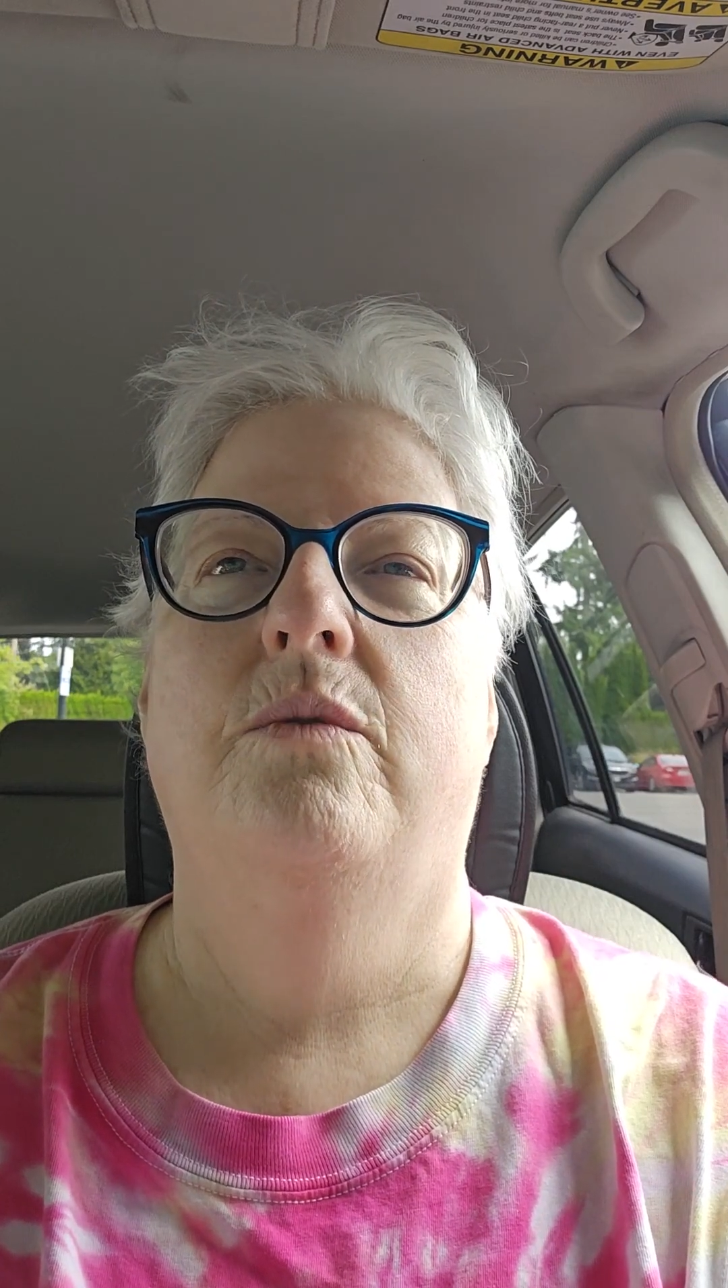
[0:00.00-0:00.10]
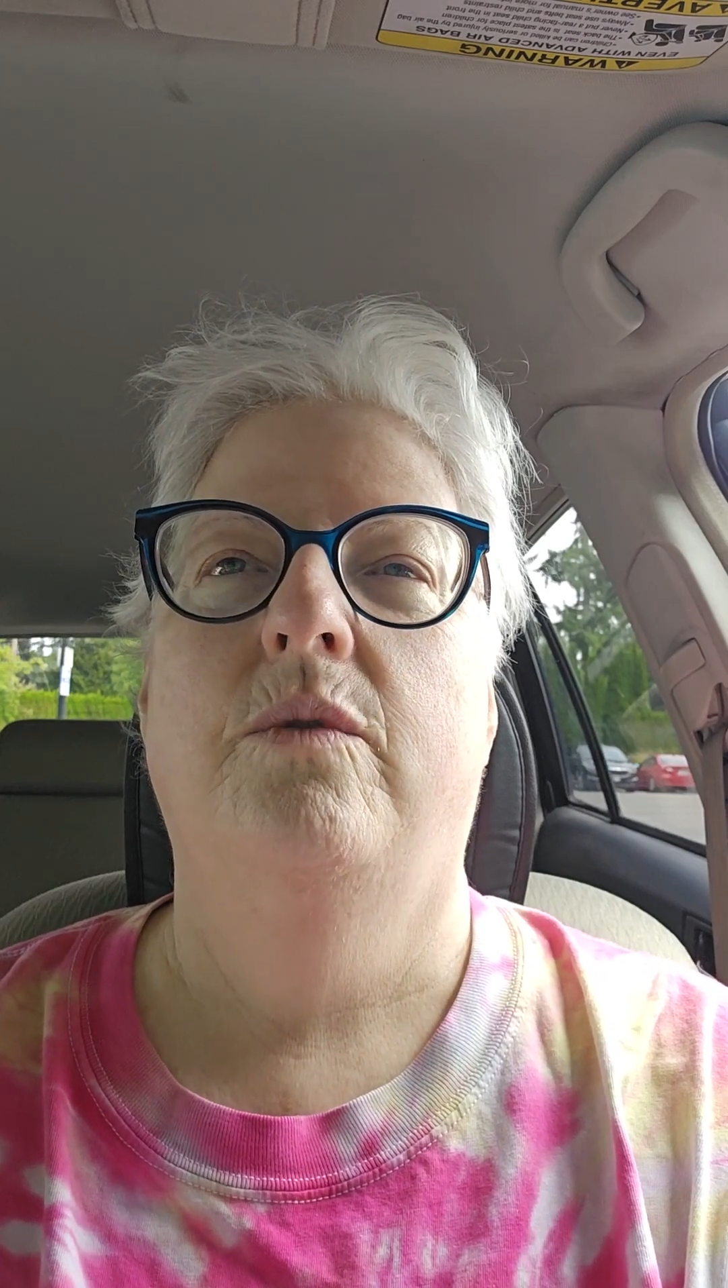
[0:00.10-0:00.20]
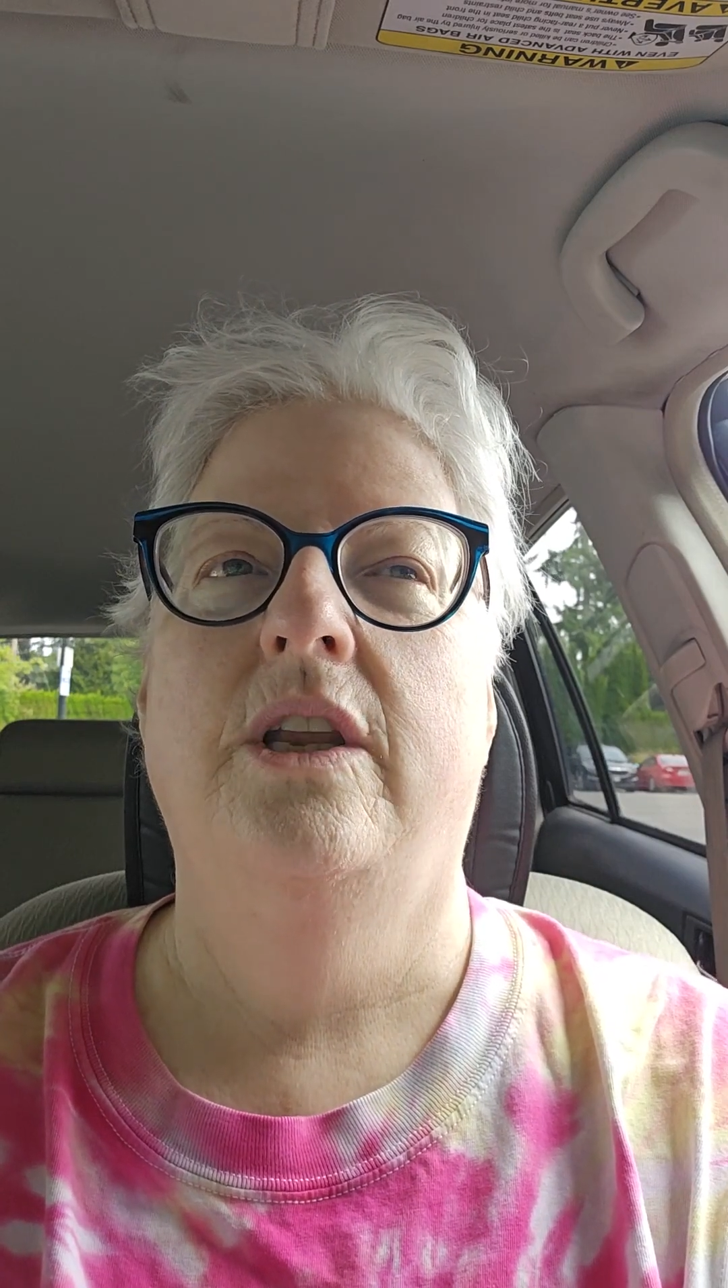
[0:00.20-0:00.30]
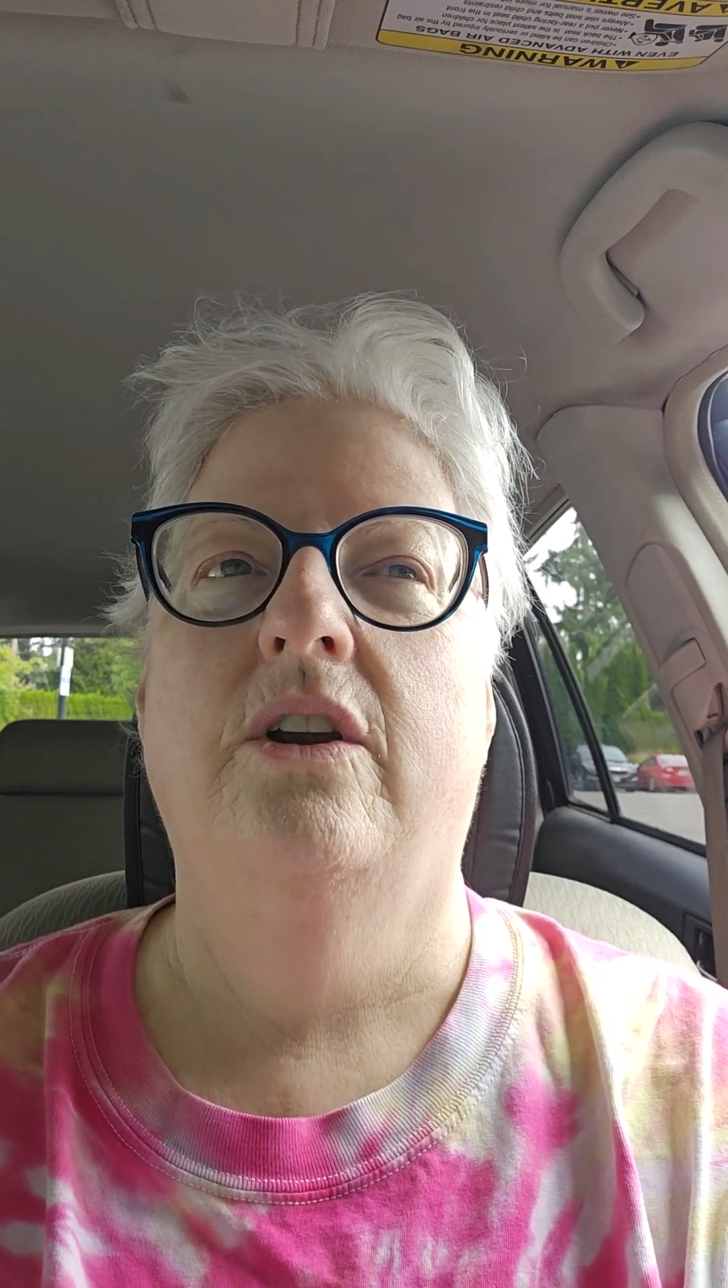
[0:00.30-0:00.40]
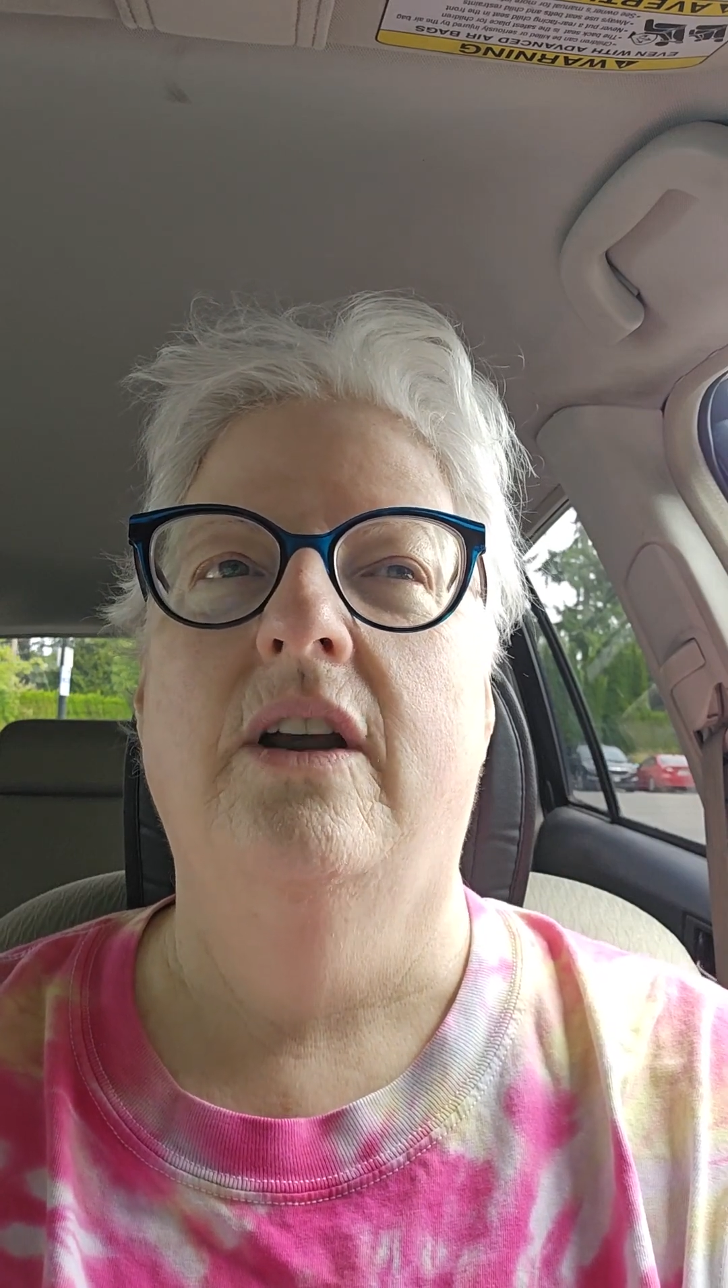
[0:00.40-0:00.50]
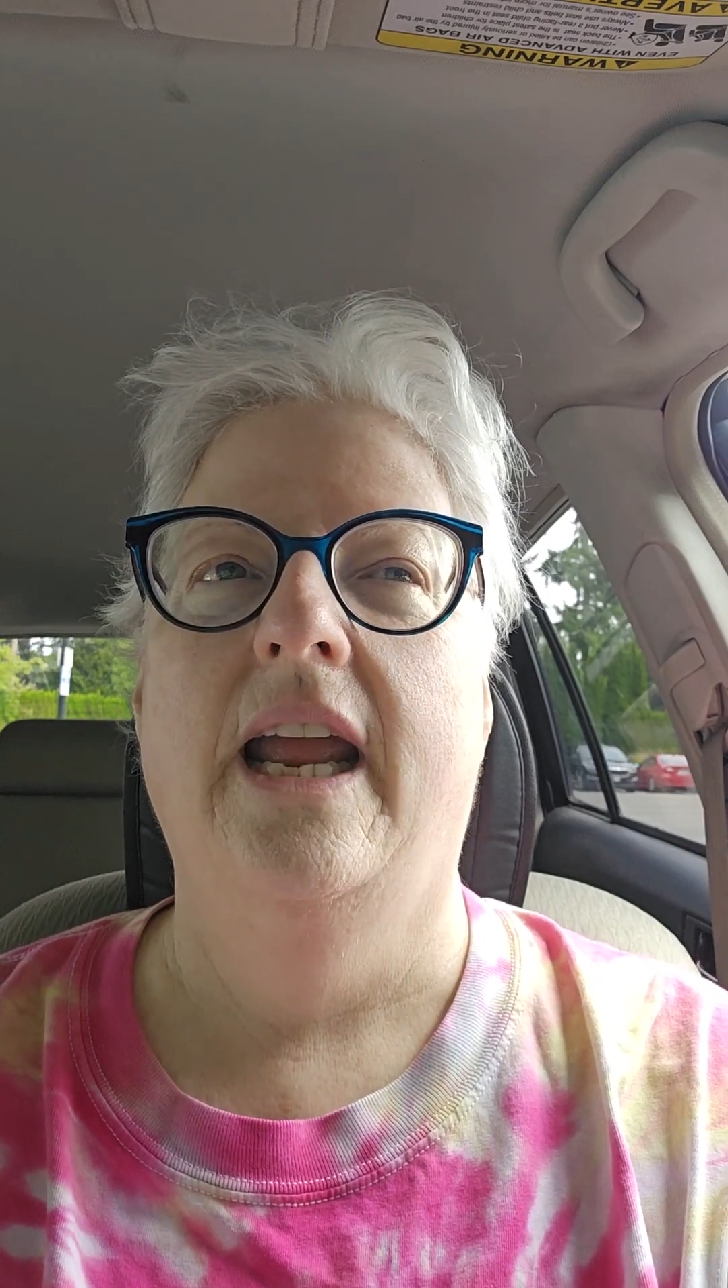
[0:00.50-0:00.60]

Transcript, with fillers: when your